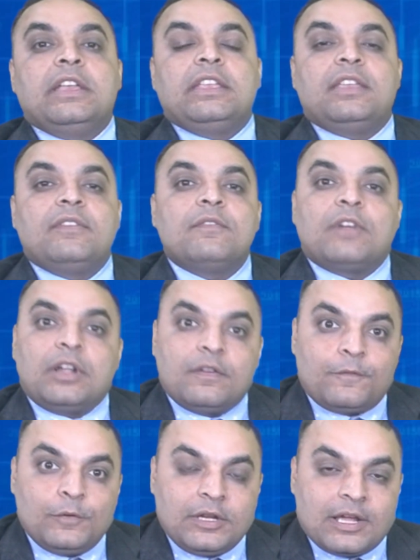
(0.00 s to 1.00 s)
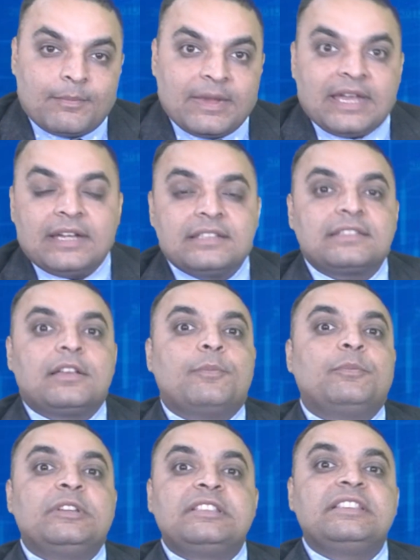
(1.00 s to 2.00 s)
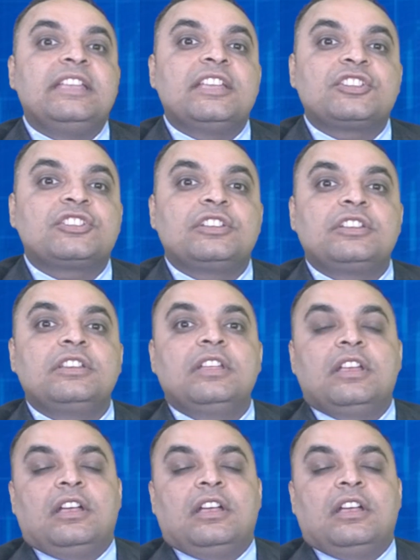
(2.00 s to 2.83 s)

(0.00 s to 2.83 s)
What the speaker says: giving wonderful comments, appreciation,